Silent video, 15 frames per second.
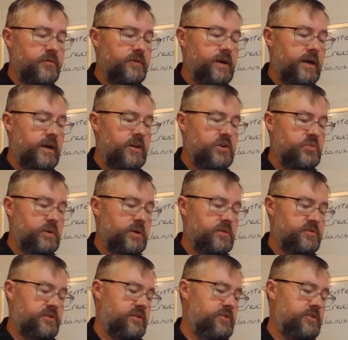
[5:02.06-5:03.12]
of God
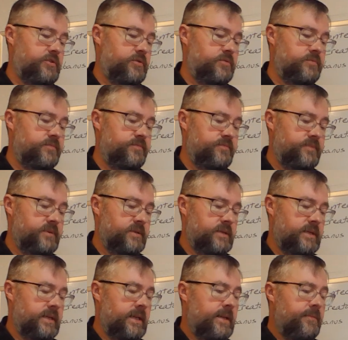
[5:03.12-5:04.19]
dwells in you.
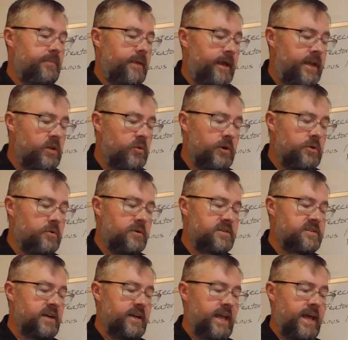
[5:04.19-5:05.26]
Anyone who
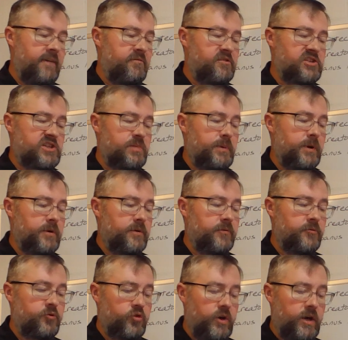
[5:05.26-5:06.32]
does not have the Spirit
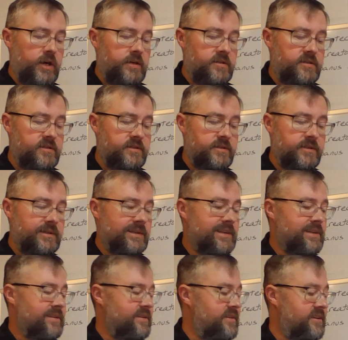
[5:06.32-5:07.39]
of Christ
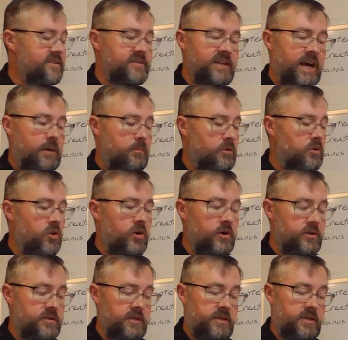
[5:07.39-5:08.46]
does not
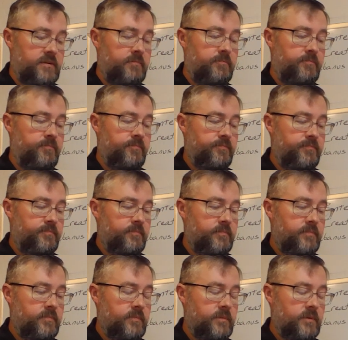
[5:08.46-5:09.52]
belong to him.
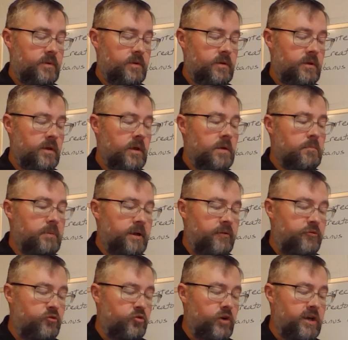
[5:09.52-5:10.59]
But
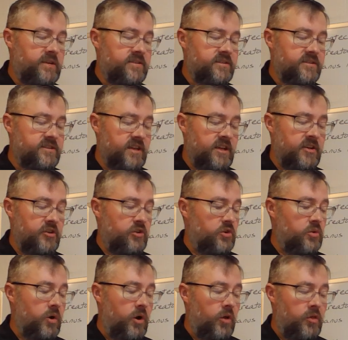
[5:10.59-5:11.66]
if Christ is in
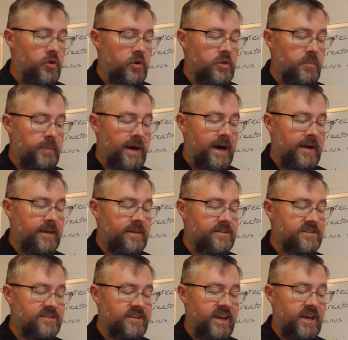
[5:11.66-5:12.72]
you, although the body
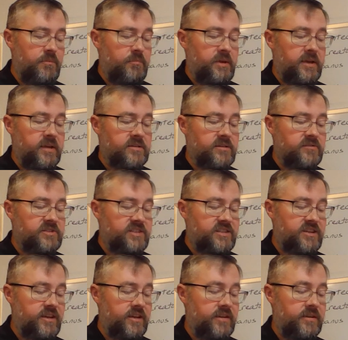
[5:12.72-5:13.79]
is dead because of
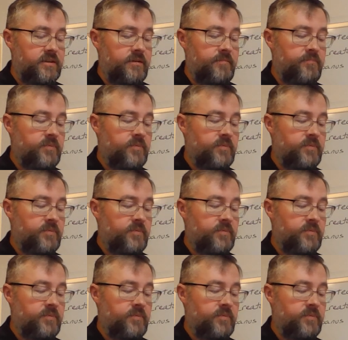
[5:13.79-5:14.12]
sin,